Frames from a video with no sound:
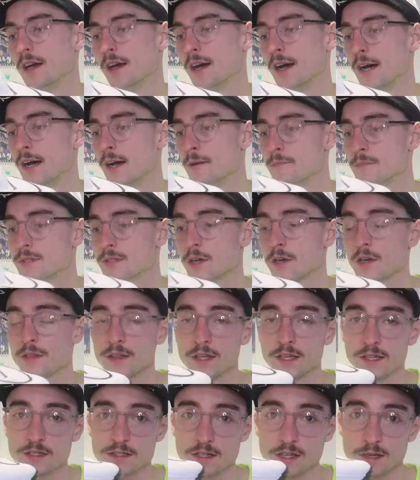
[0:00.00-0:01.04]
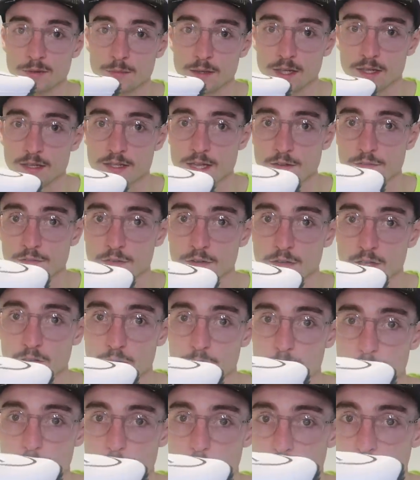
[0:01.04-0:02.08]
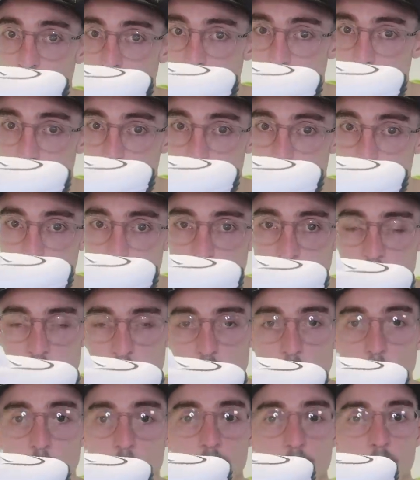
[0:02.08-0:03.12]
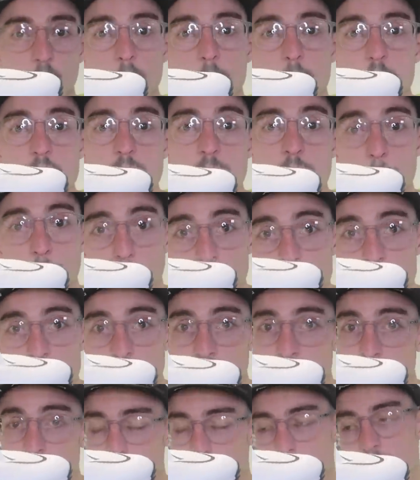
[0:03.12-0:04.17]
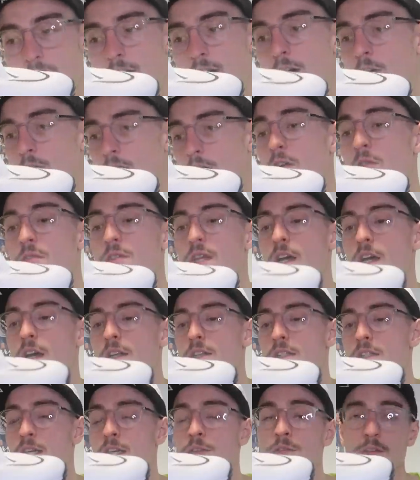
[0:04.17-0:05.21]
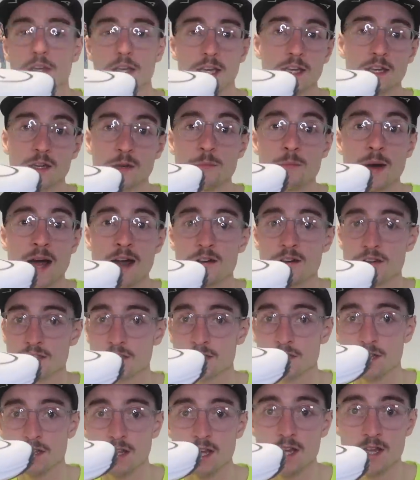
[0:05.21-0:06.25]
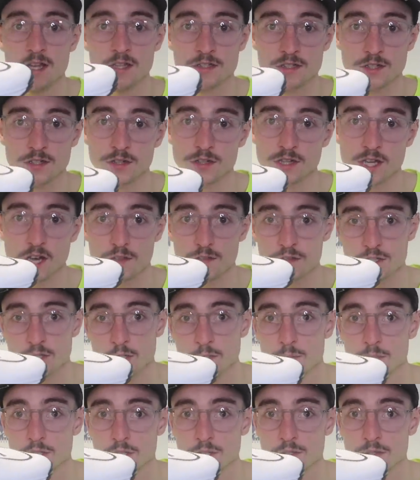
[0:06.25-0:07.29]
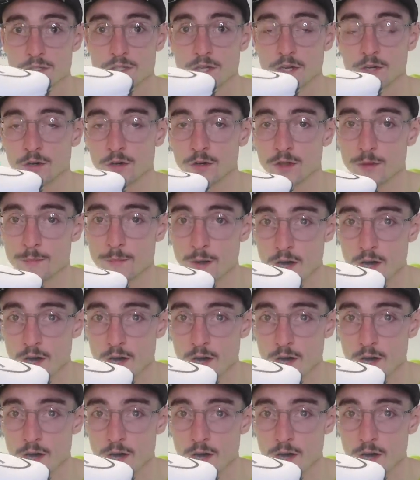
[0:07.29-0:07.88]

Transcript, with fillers: Um, so I think it's going to be a definite um, sort of almost budget alternative in comparison to the other super shoes that are on the